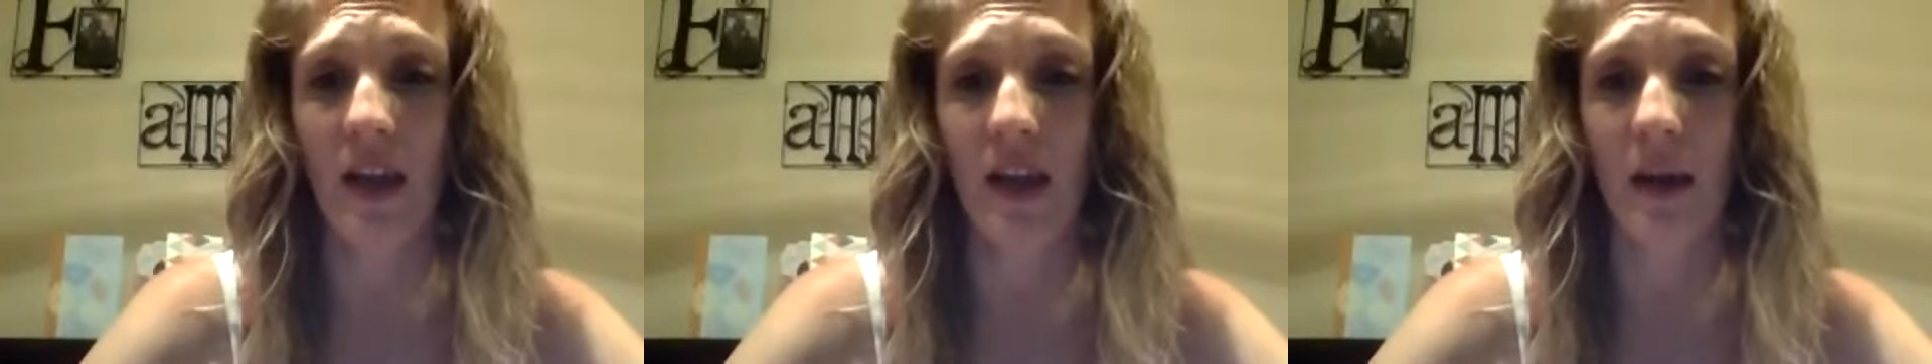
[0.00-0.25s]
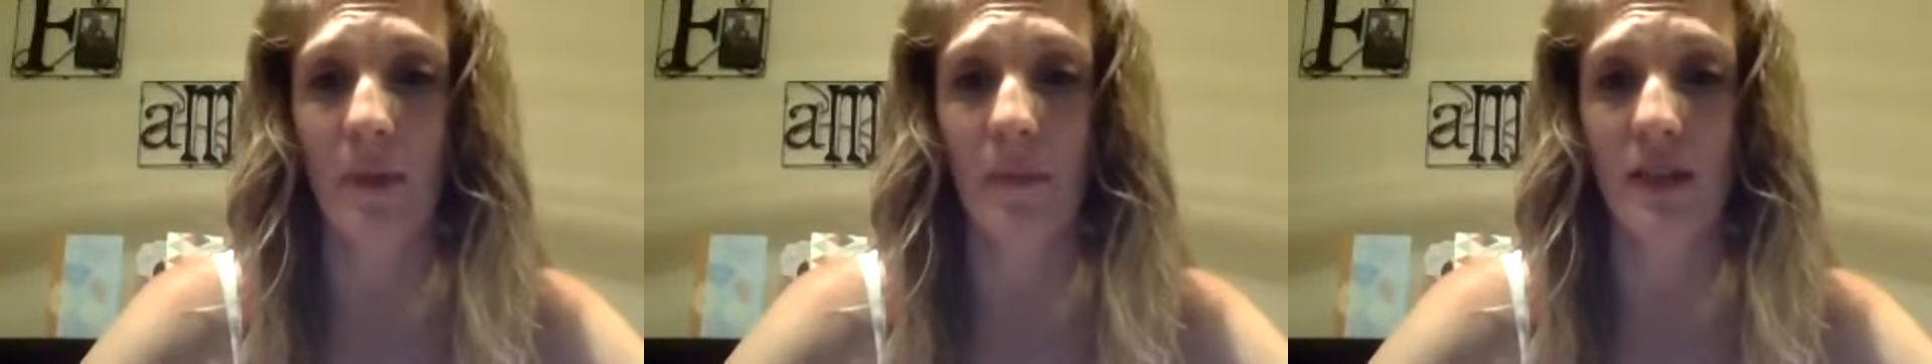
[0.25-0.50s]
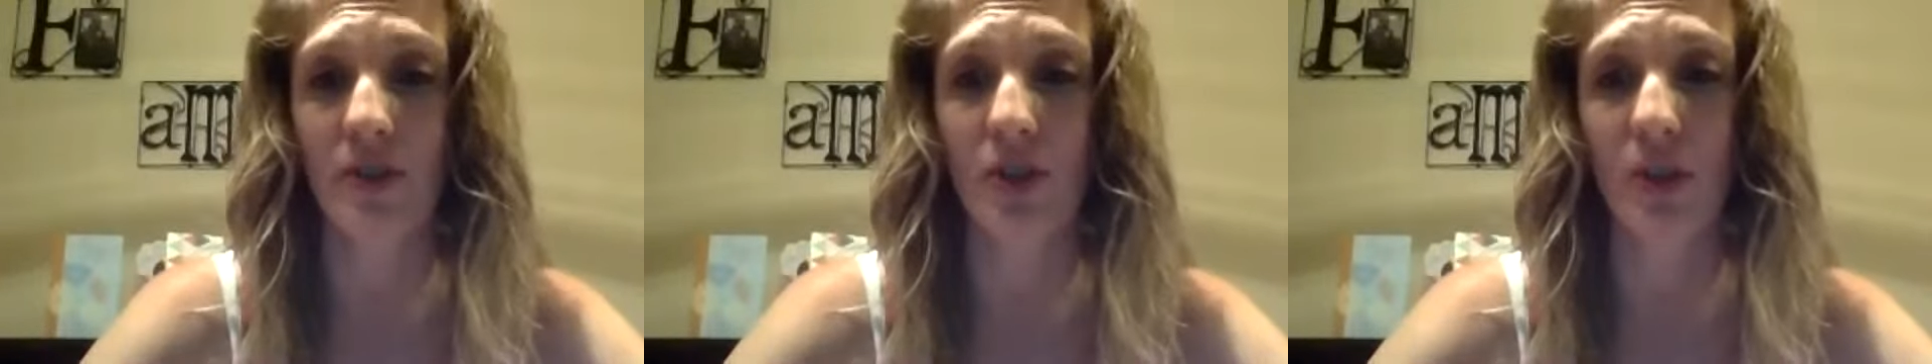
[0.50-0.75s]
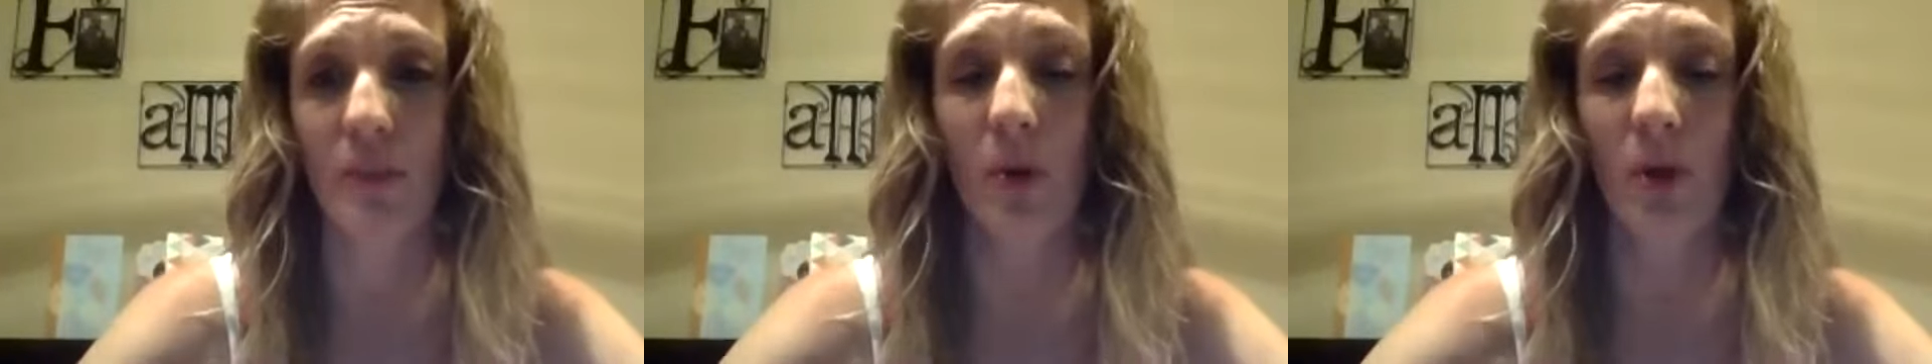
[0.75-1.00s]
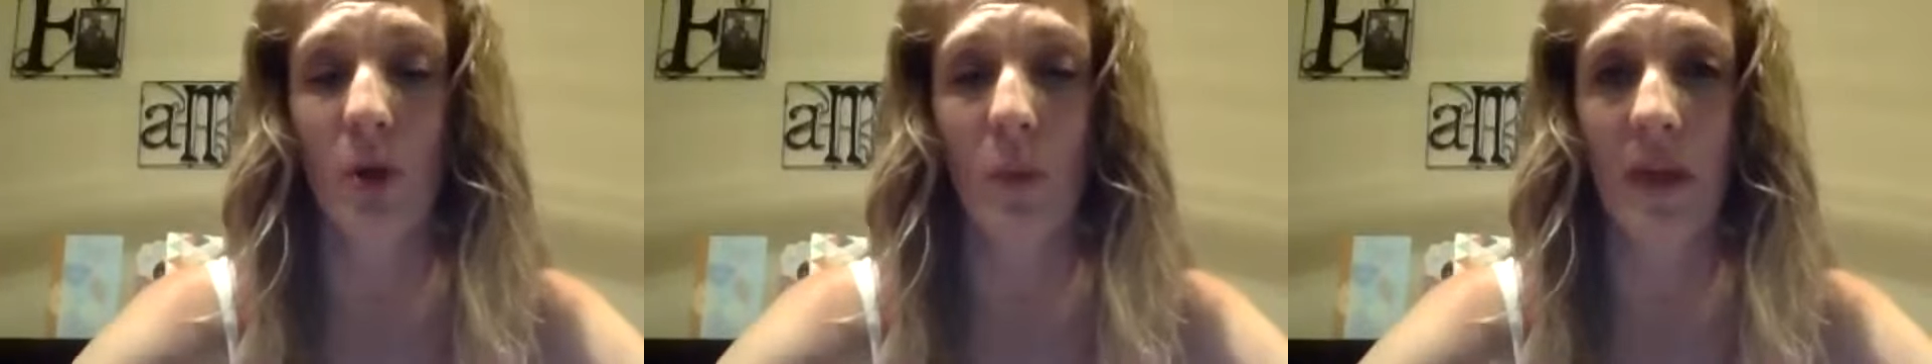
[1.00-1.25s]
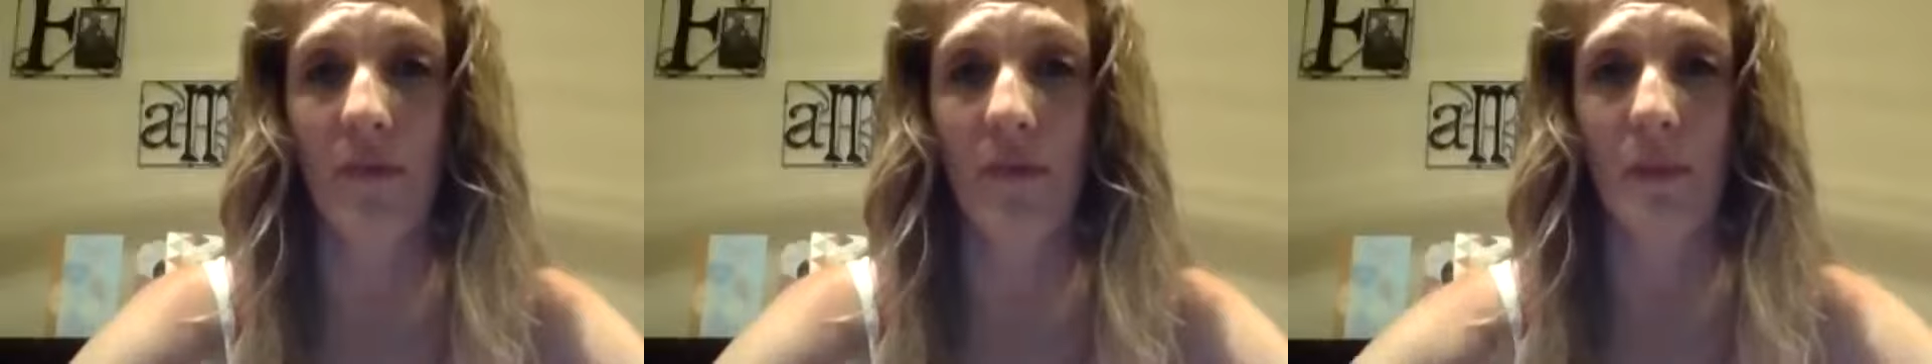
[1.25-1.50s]
that you could pull
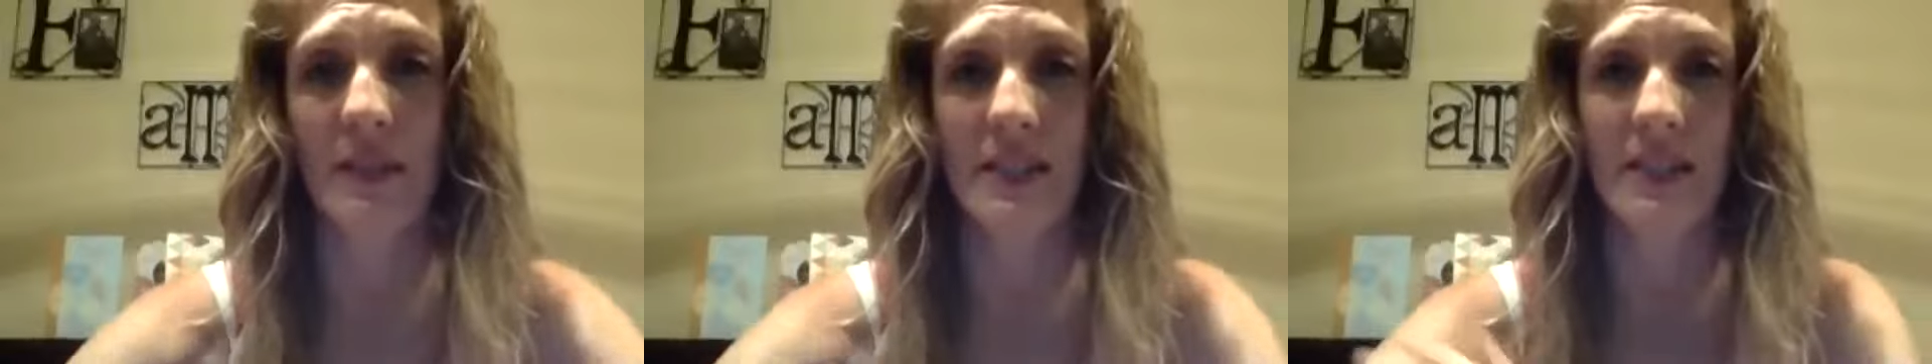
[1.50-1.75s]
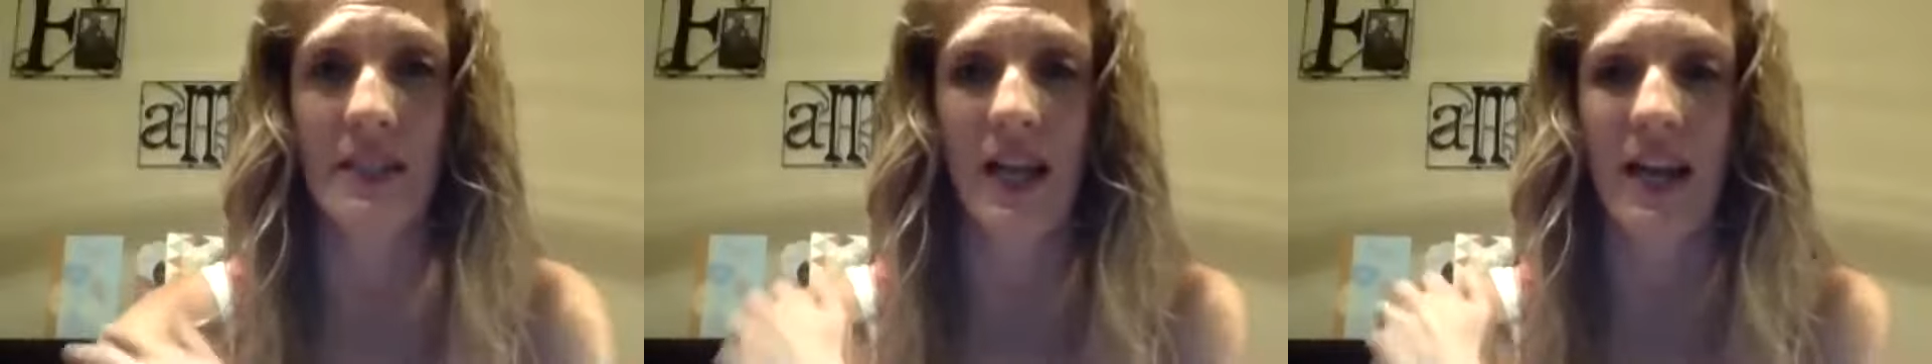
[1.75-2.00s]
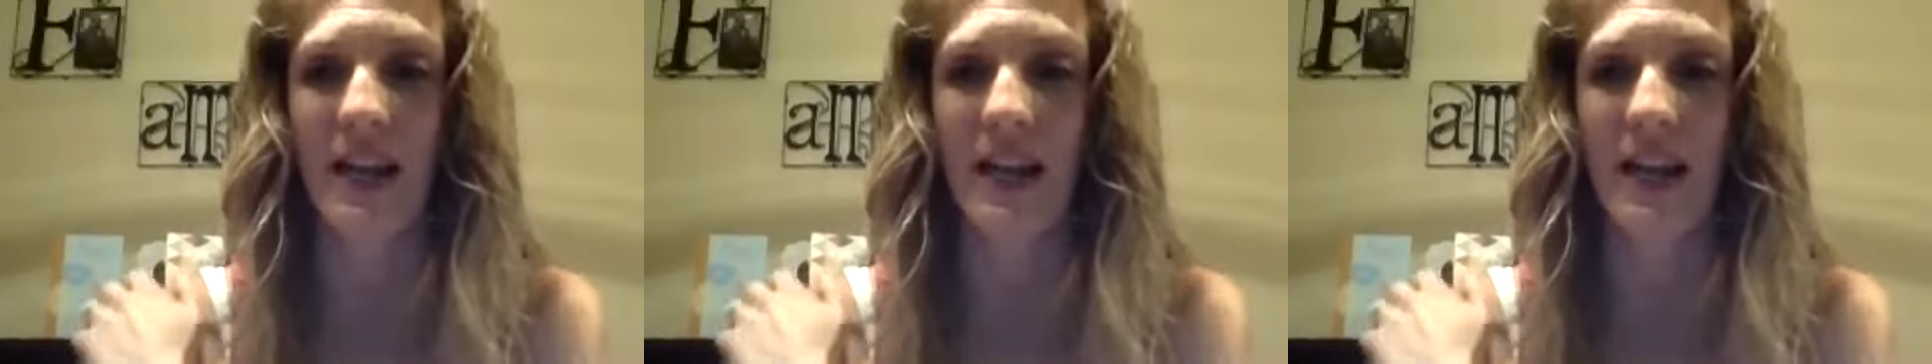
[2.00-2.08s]
away from this tonight.